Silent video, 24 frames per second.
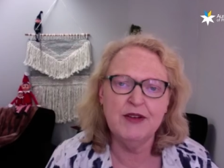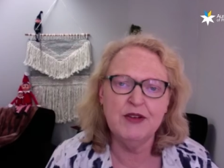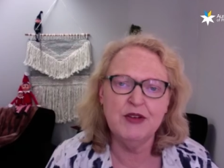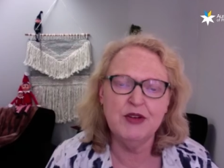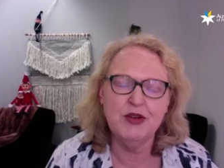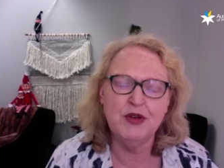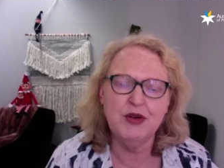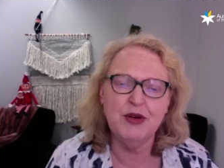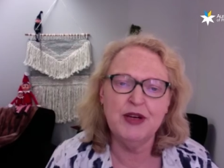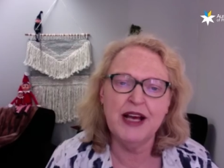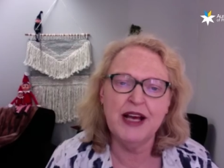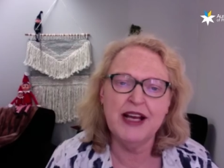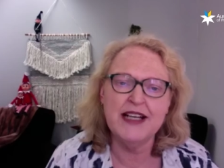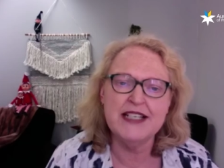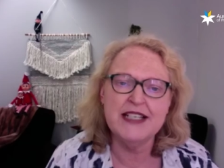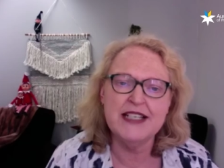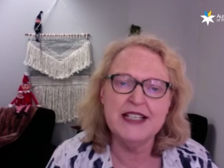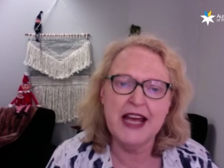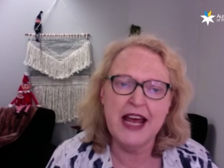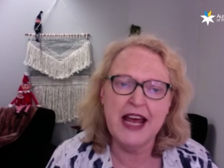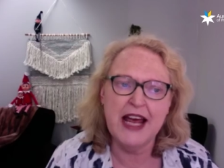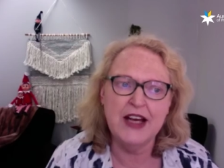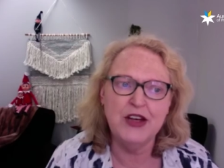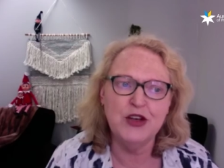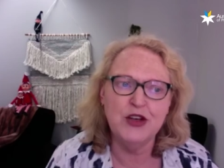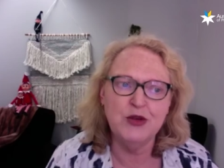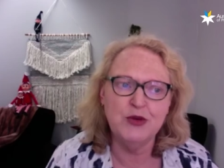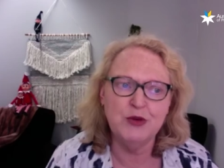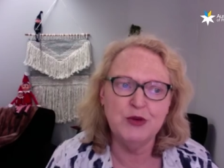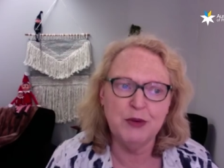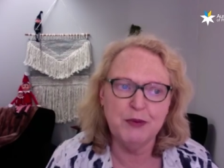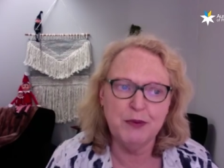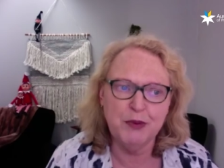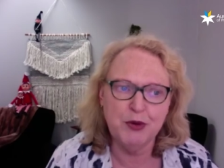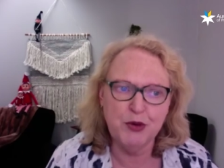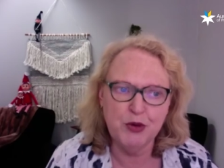creates an annual
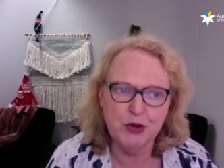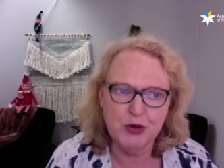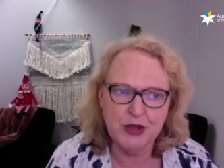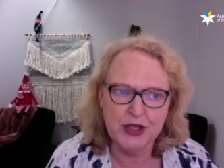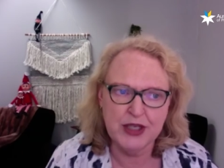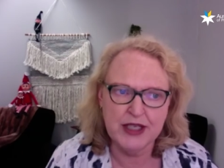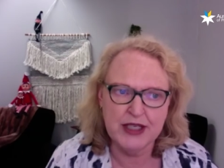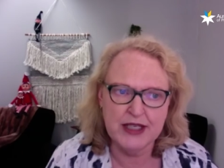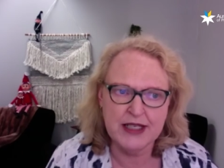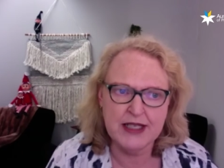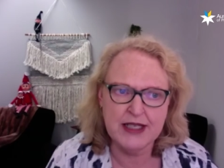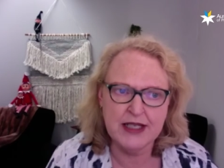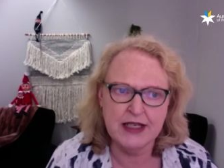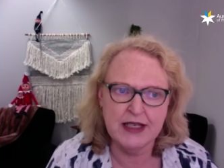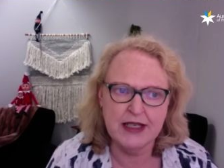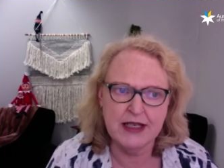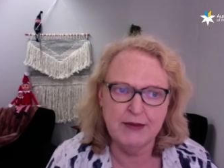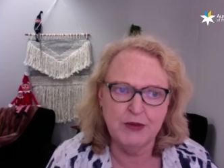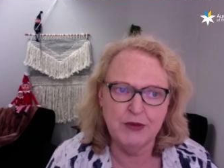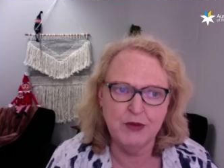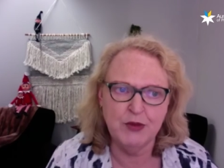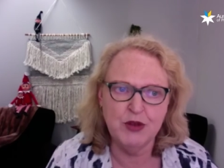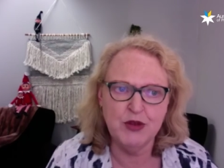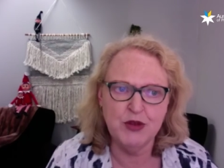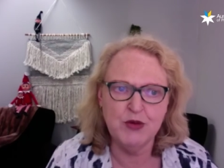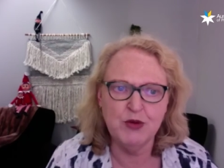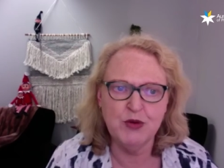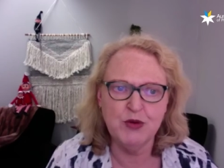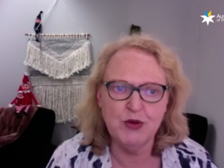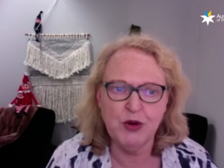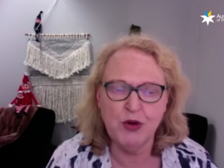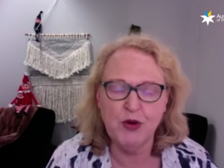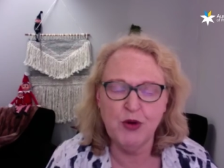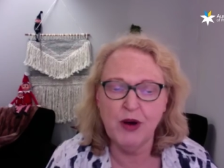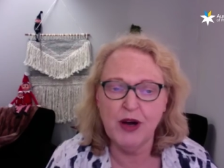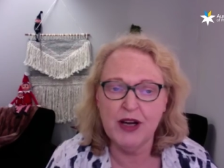reporting scheme, which will
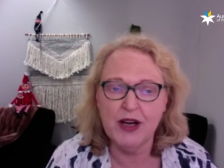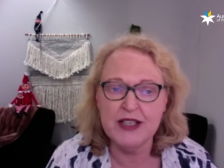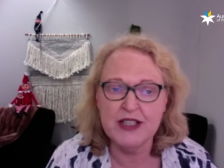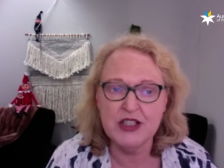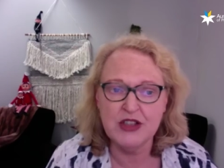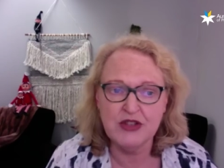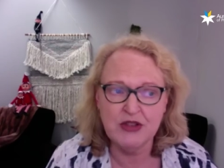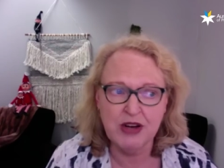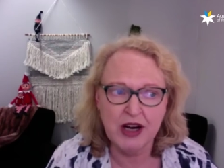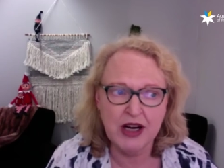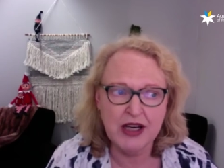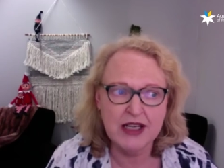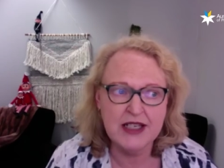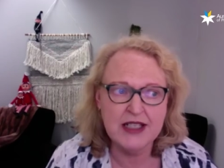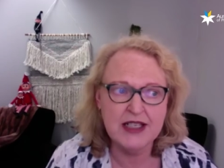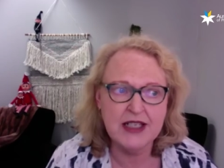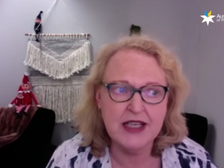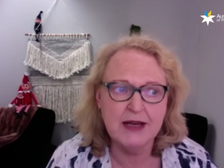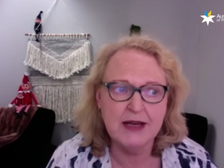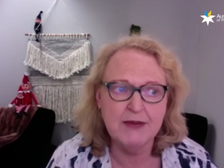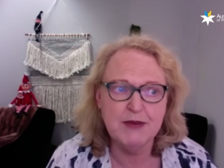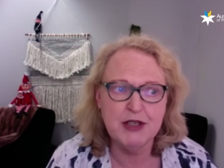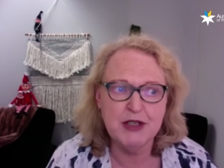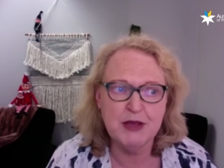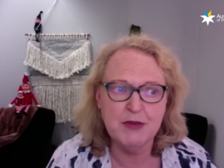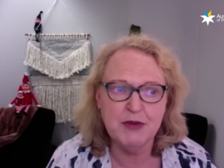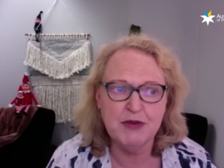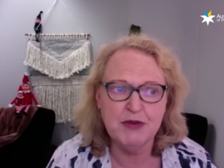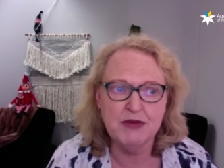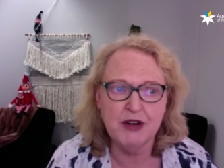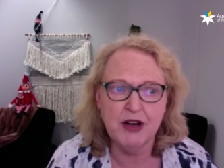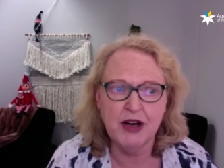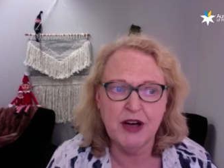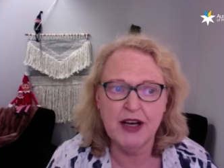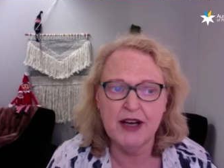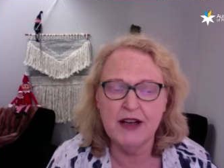require strata schemes to
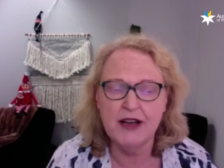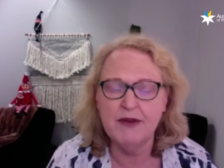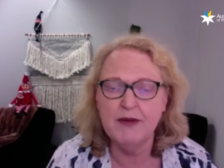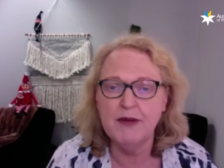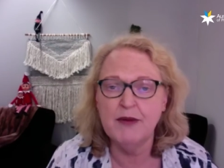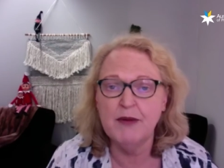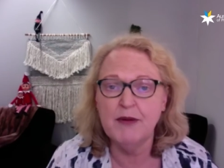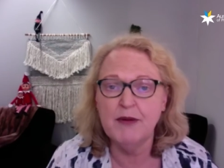provide